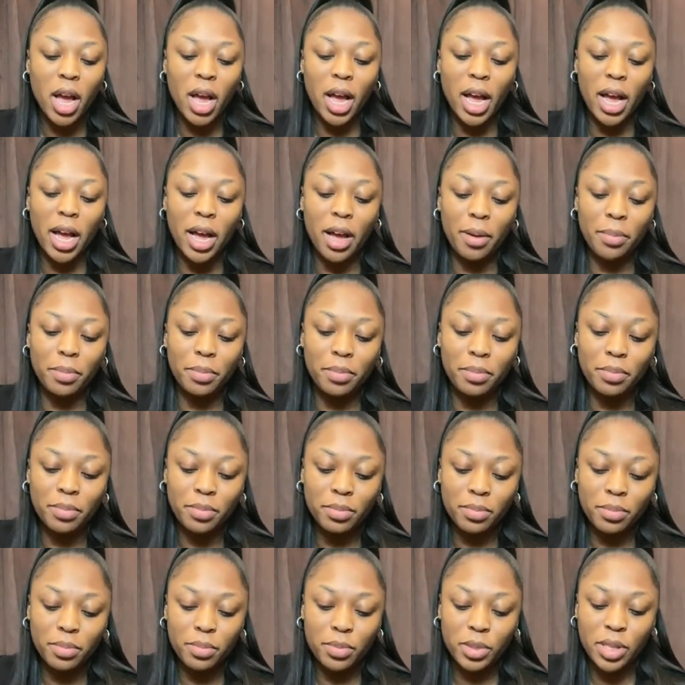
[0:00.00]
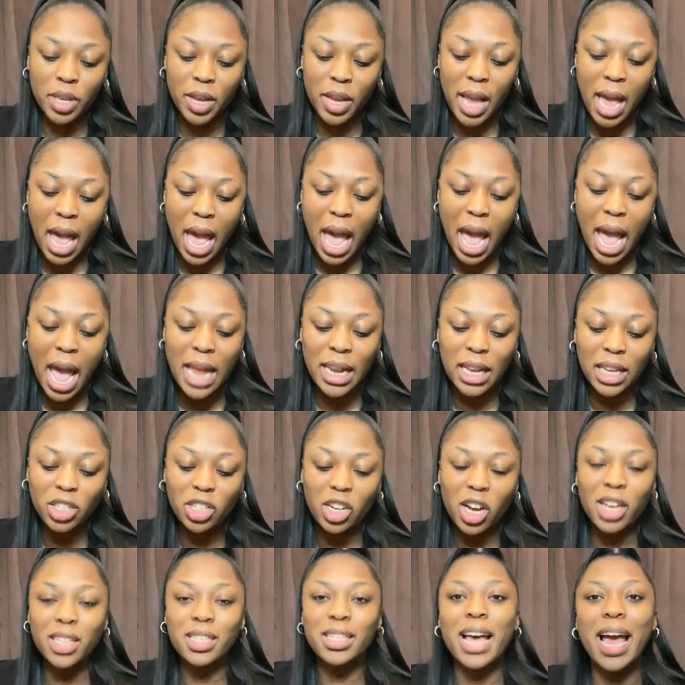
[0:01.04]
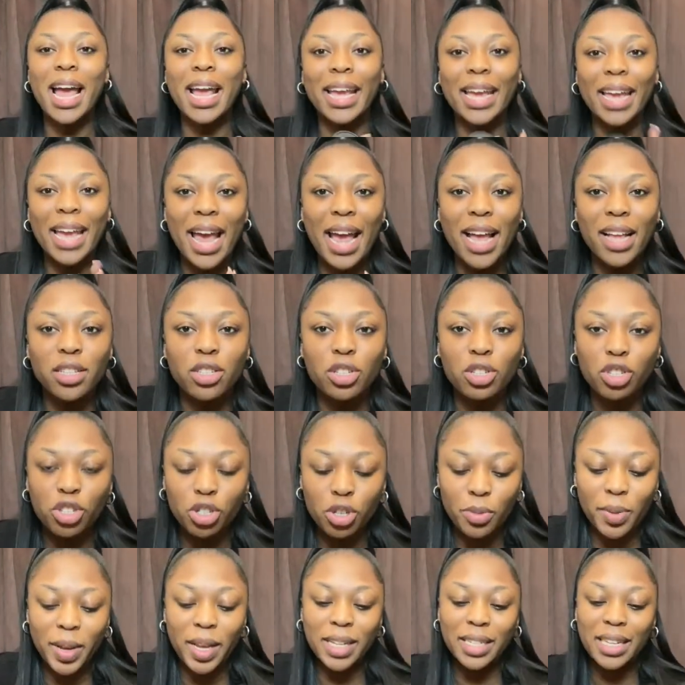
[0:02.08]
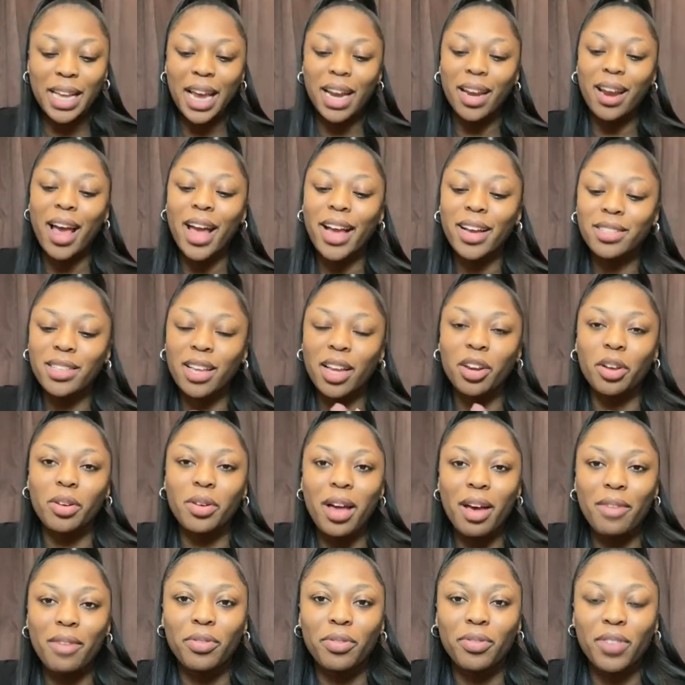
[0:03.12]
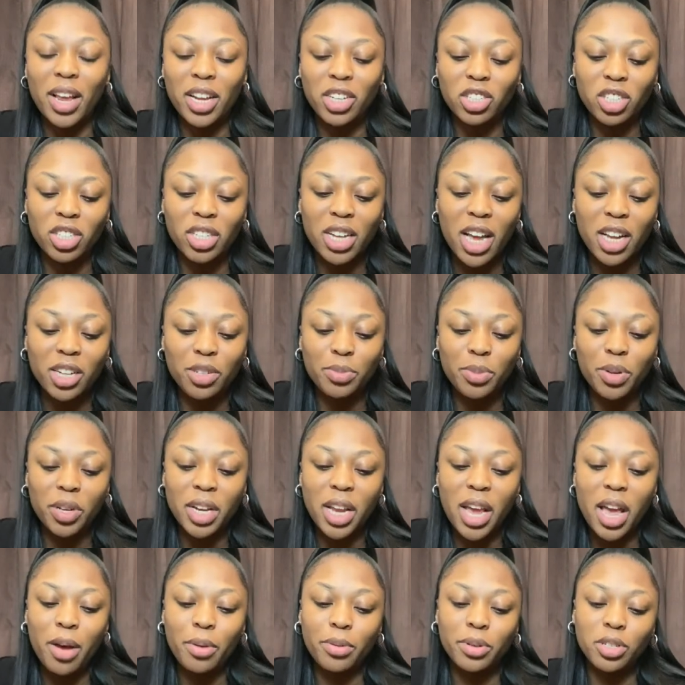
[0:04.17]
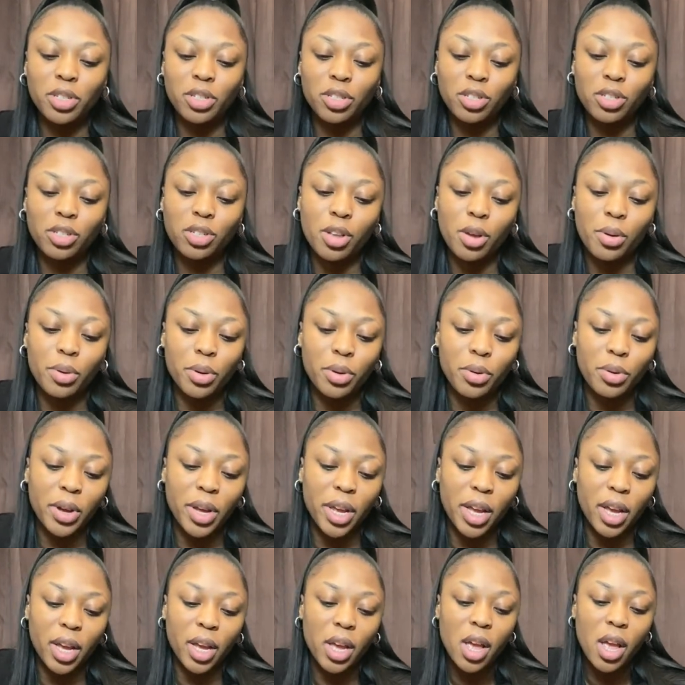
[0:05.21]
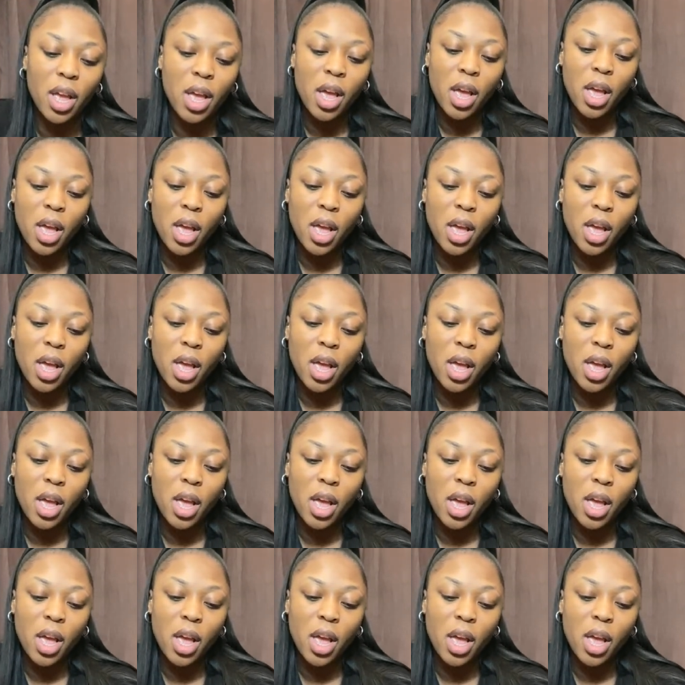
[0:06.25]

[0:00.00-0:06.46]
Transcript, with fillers: Um, so yeah, any chance that I get to shoot in daylight, because I don't flash attachment yet, which is so annoying.